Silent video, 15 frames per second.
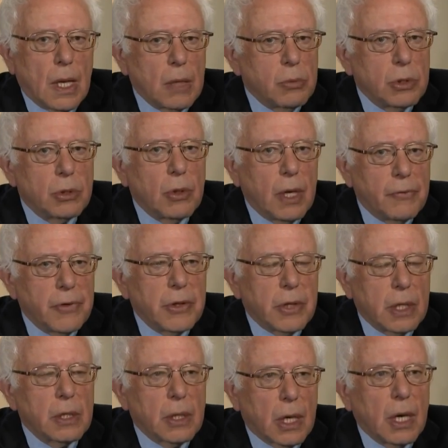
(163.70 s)
I will do
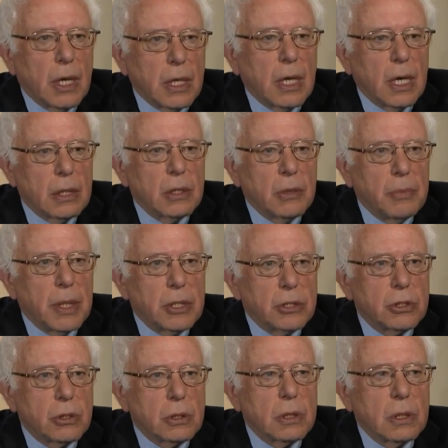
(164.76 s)
everything that I can to make
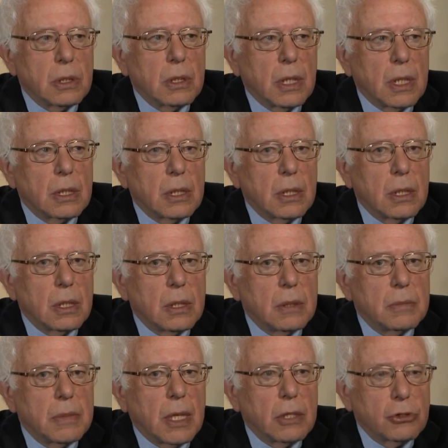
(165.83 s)
certain that
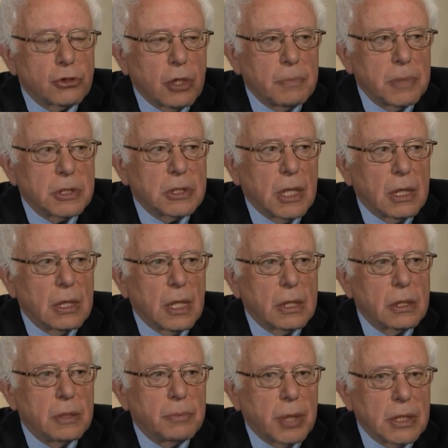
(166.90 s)
Donald Trump is not
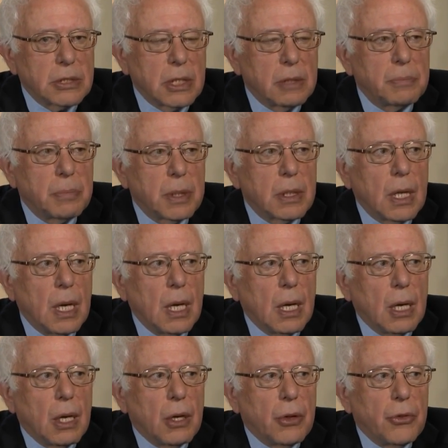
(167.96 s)
elected president. But
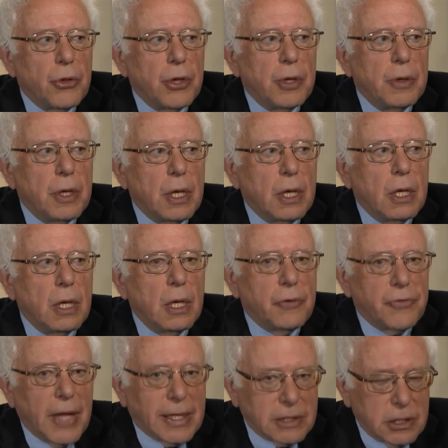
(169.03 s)

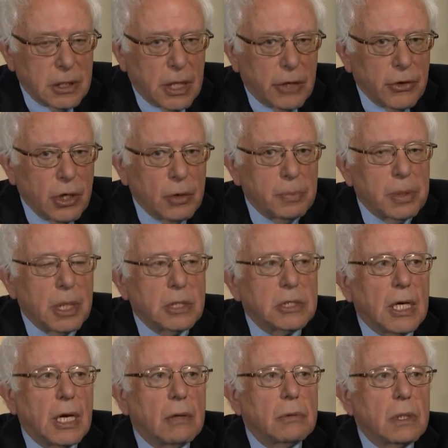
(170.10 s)
if that scenario
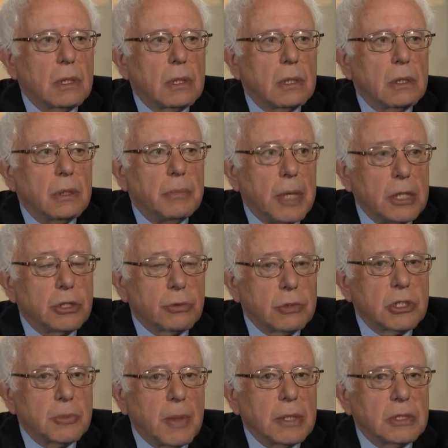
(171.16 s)
plays out, the major
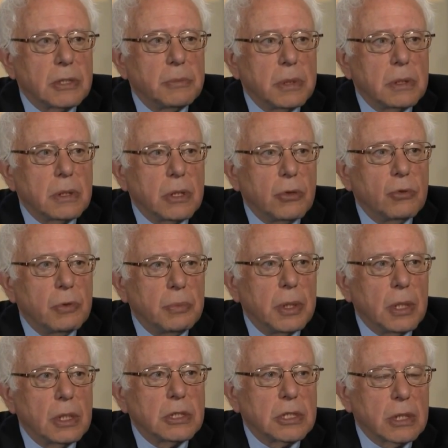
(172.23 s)
responsibility will
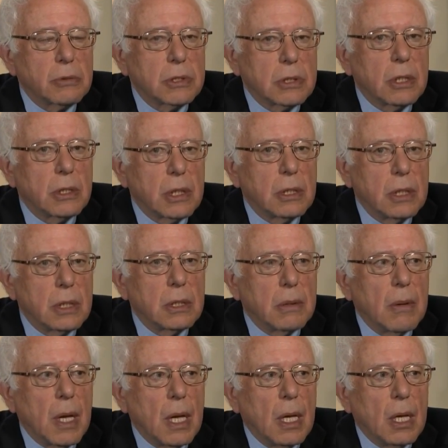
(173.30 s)
be on Secretary
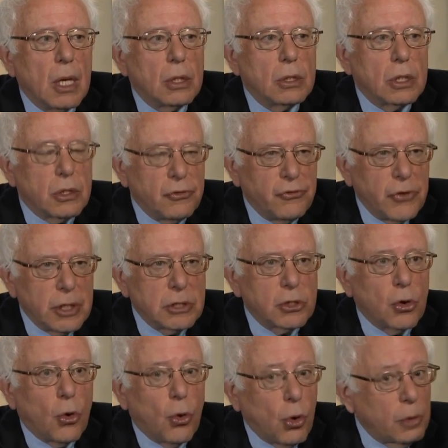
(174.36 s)
Clinton to
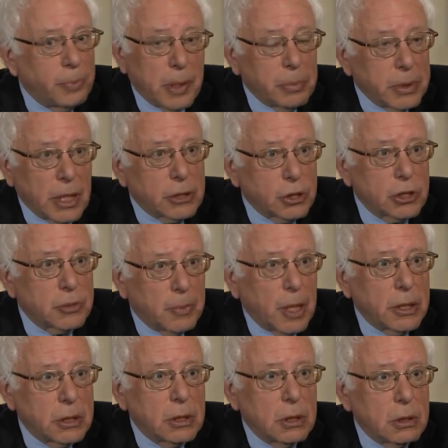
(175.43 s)
convince all people, not just
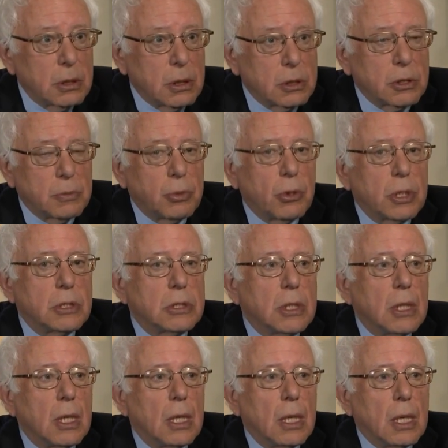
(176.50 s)
my
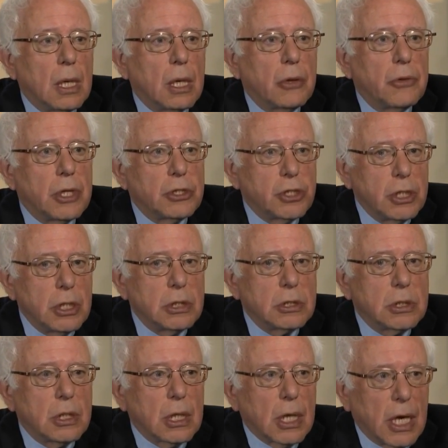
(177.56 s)
supporters, that she
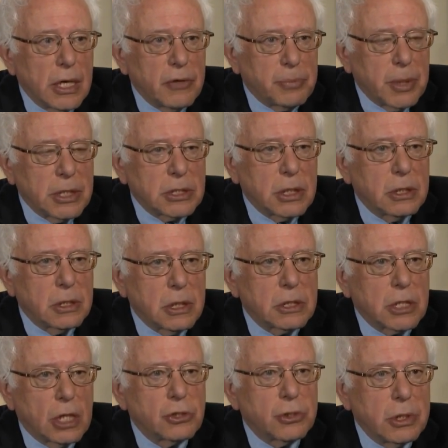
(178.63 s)
is the kind of president
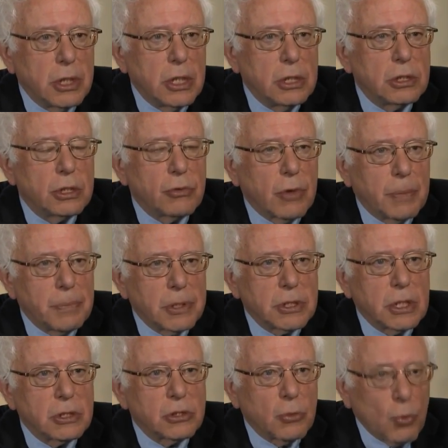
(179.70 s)
this country needs to
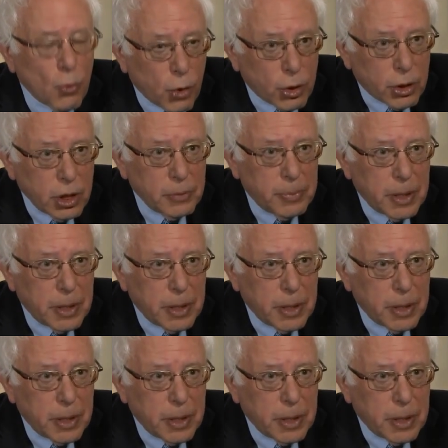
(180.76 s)
represent working